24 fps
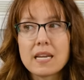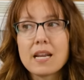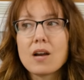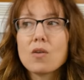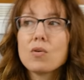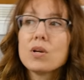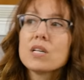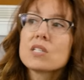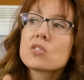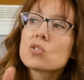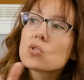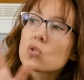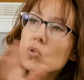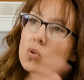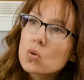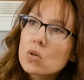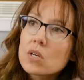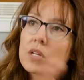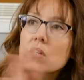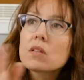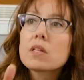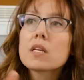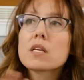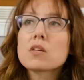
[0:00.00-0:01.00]
Now,
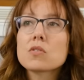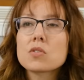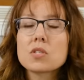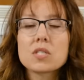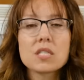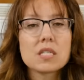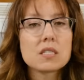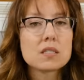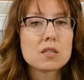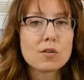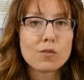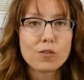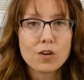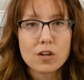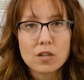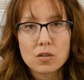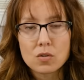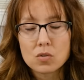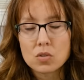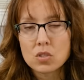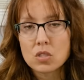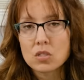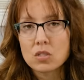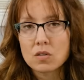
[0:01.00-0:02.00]
historically, you'll see different
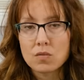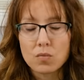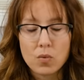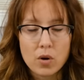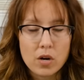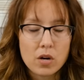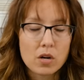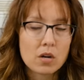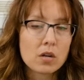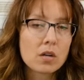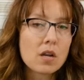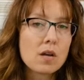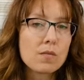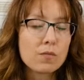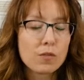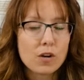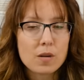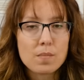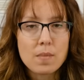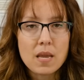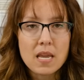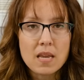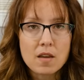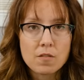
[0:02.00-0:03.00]
uses of where
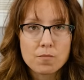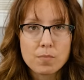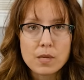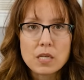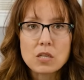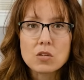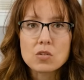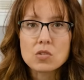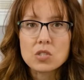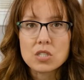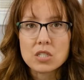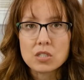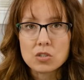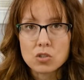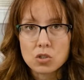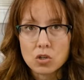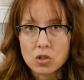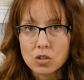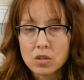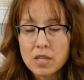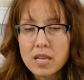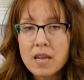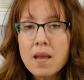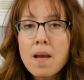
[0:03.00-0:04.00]
comfrey may have been used
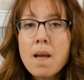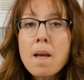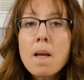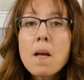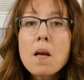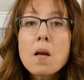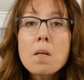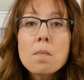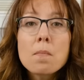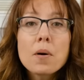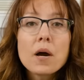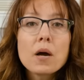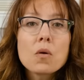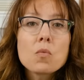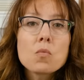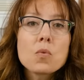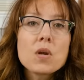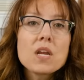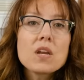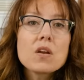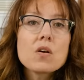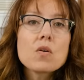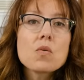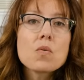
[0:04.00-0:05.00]
internally, but
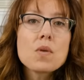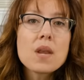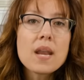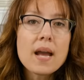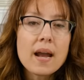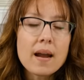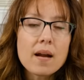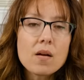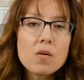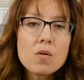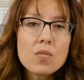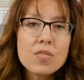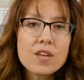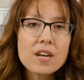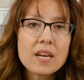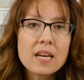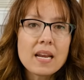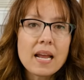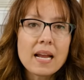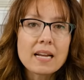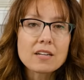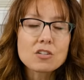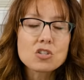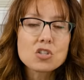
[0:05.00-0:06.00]
we know now that
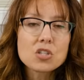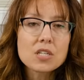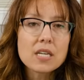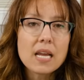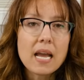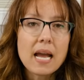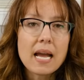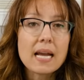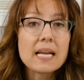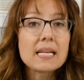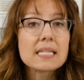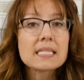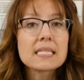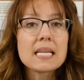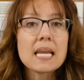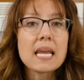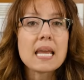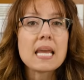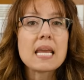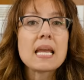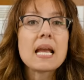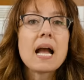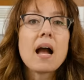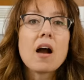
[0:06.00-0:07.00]
it actually has
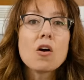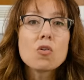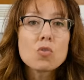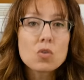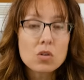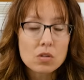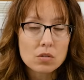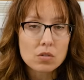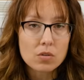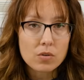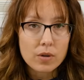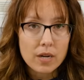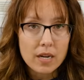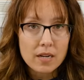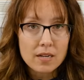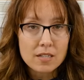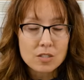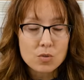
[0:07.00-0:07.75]
a alkaloid.